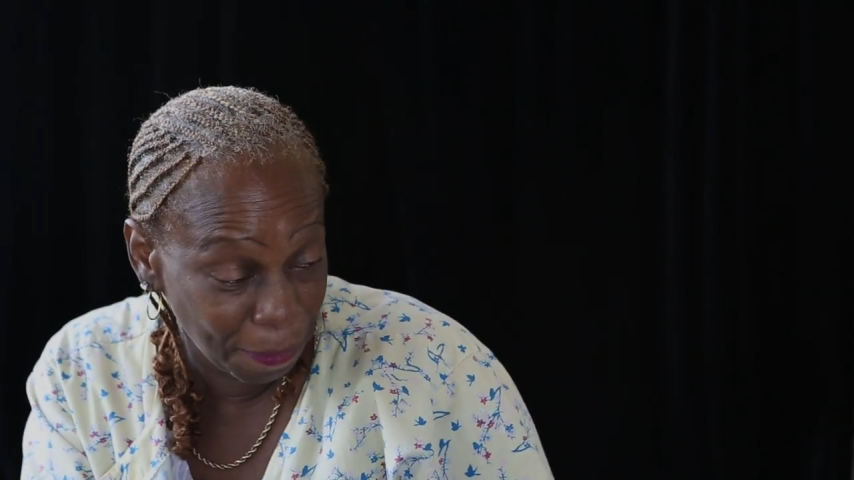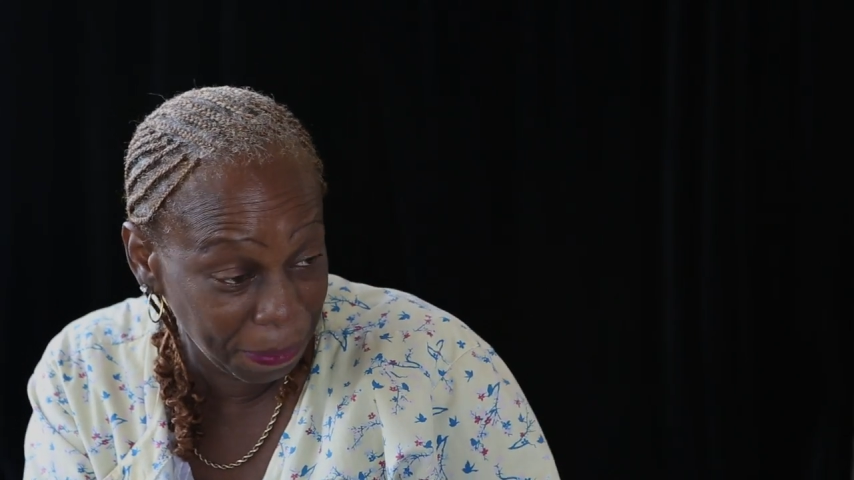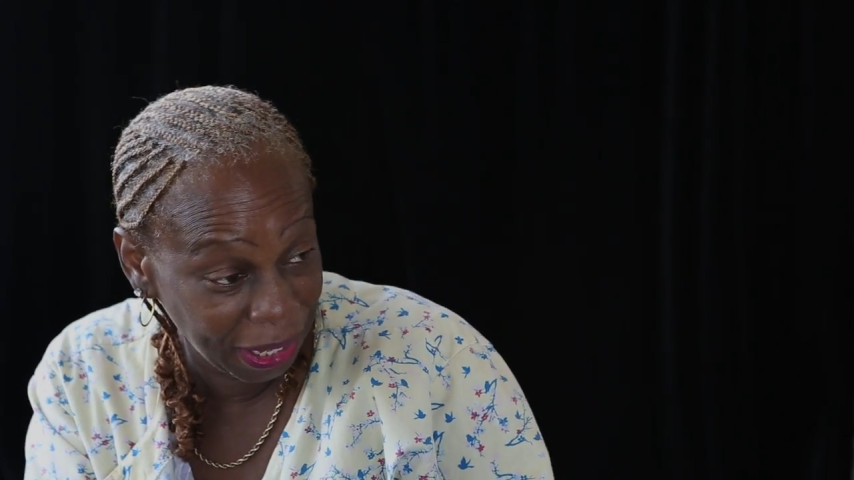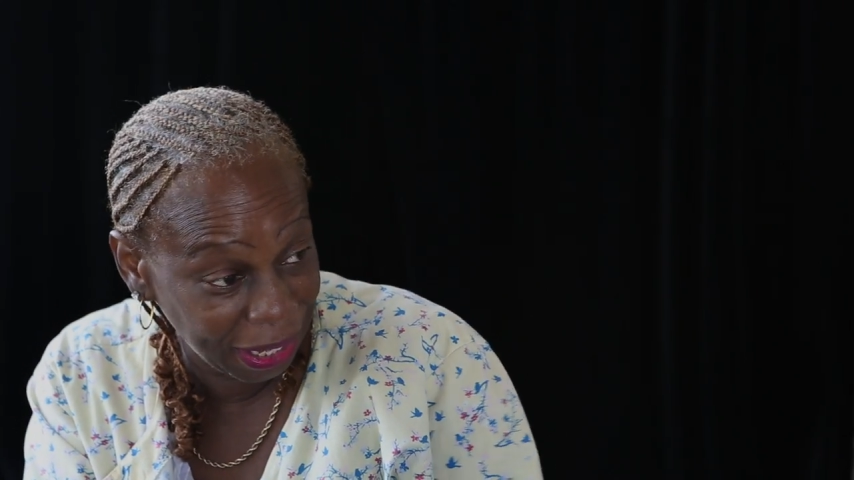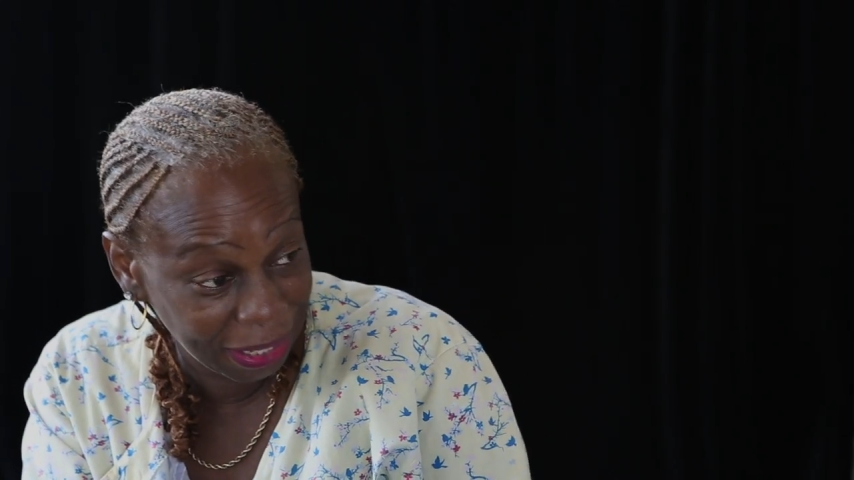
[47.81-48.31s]

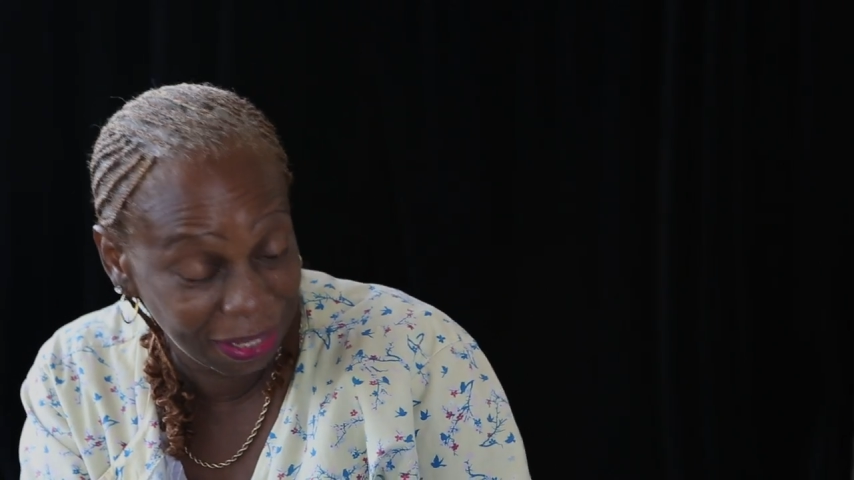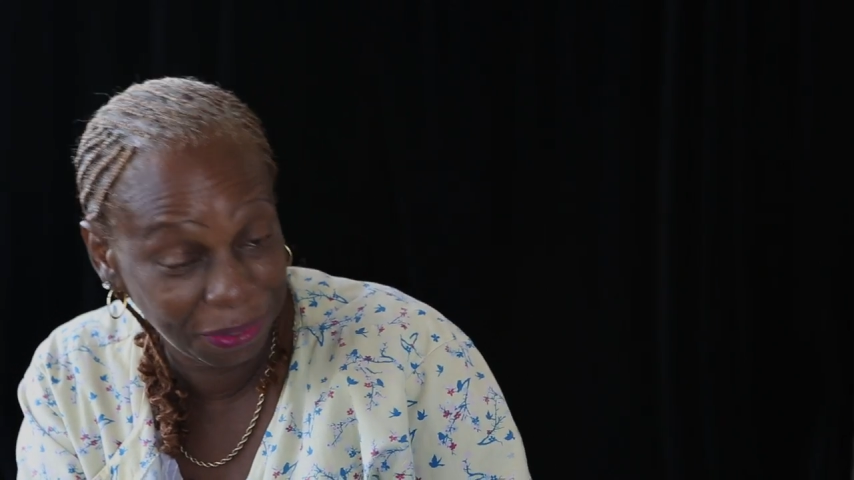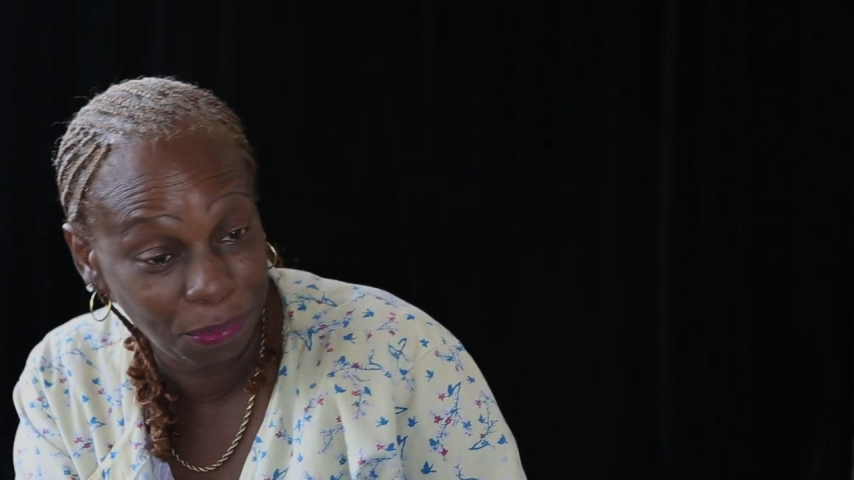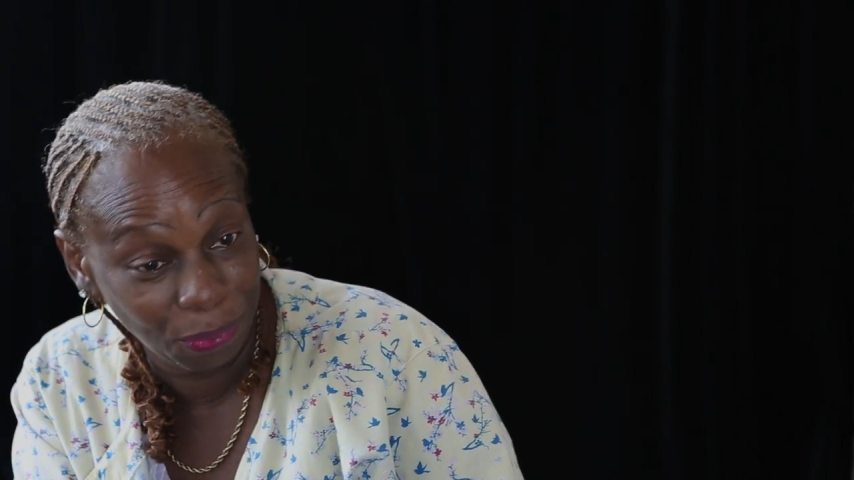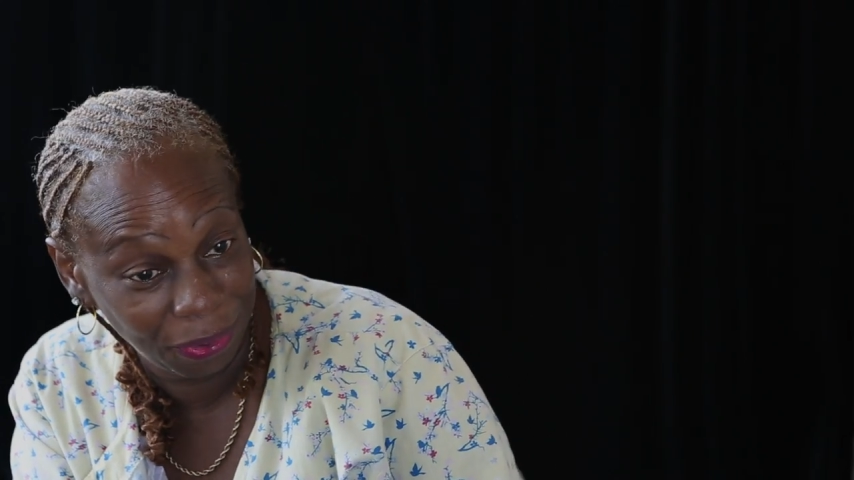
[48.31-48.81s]
but I had to
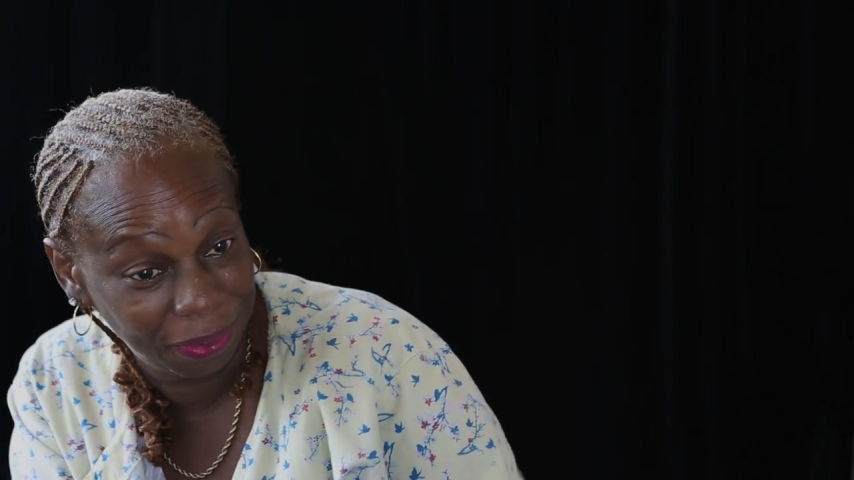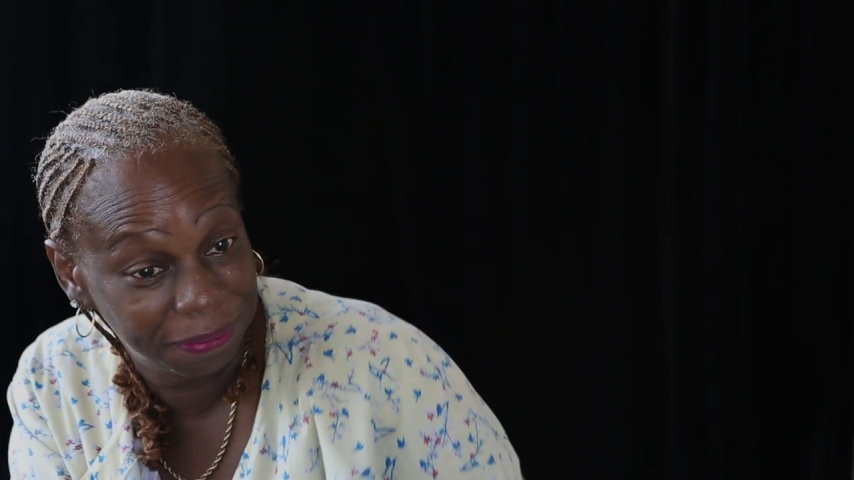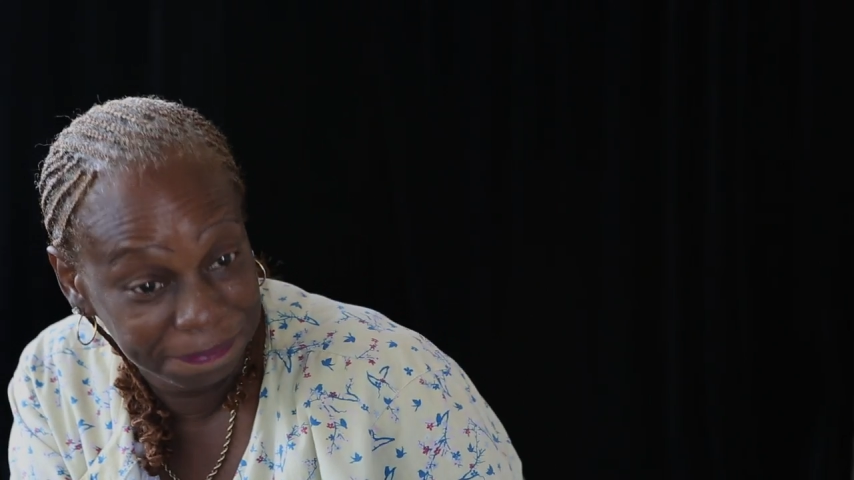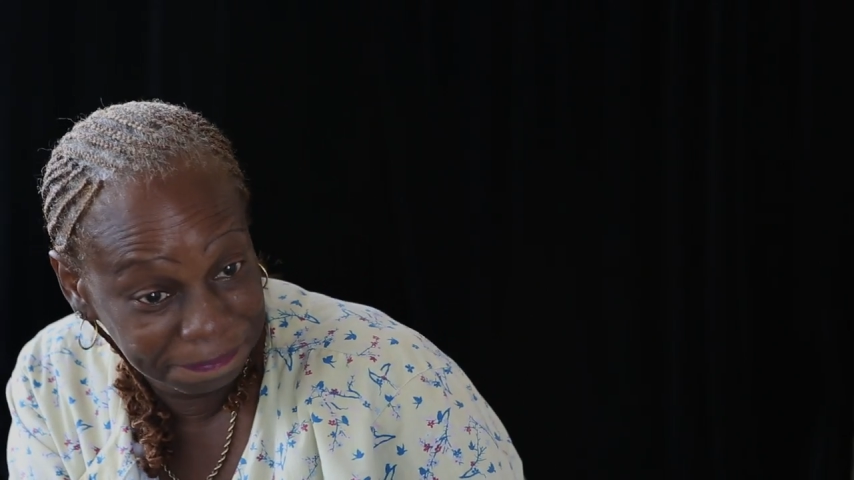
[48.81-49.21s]
get to work.